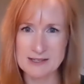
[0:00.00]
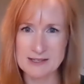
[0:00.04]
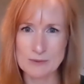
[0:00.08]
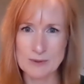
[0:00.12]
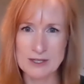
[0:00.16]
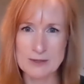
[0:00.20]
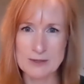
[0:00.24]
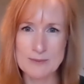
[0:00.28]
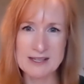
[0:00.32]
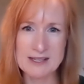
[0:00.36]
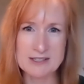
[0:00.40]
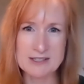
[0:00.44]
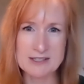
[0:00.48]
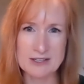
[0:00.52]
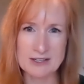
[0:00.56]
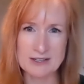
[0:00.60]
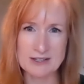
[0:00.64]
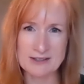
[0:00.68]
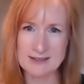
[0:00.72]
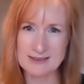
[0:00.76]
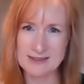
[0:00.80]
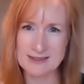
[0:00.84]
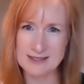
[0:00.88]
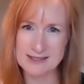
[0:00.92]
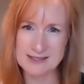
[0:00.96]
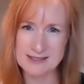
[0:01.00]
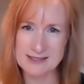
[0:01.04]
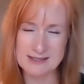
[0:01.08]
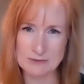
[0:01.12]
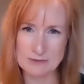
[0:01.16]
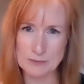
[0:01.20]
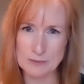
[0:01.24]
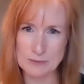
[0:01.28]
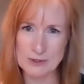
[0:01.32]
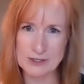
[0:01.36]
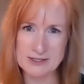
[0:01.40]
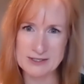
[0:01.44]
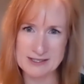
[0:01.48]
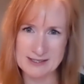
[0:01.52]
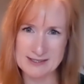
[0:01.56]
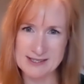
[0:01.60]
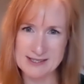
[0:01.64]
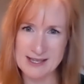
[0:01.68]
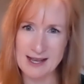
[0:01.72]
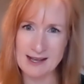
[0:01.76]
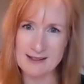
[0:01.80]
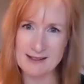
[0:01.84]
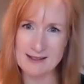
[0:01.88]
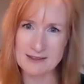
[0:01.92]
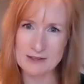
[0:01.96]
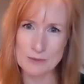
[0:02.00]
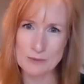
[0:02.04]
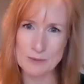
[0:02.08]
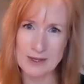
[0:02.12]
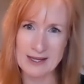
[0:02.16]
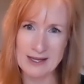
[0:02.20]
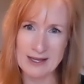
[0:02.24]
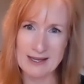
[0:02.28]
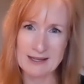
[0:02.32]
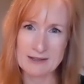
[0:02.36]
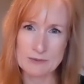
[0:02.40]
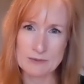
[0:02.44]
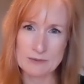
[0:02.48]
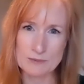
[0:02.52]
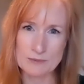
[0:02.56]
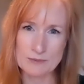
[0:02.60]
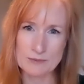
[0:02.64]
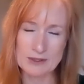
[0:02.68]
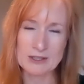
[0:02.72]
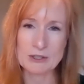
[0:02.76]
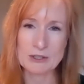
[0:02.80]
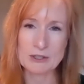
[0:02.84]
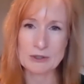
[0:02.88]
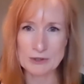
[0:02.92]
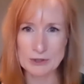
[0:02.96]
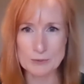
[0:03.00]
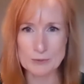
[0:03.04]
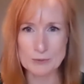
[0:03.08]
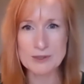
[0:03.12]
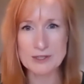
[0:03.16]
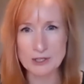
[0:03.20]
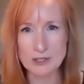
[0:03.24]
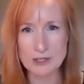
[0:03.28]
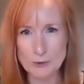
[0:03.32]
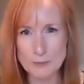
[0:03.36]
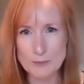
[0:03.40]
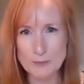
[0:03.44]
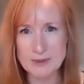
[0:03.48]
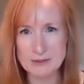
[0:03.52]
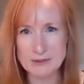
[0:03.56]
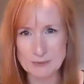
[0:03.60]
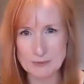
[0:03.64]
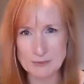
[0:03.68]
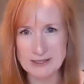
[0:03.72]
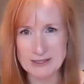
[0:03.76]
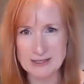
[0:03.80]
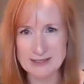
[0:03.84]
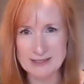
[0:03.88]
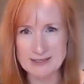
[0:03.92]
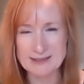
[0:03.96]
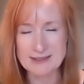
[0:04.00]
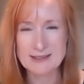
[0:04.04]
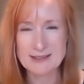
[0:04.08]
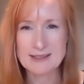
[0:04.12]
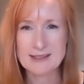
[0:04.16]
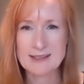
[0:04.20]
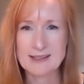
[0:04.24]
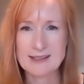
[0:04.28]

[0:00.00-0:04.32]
They want to make sure that this works exactly the way you know you would hope it would,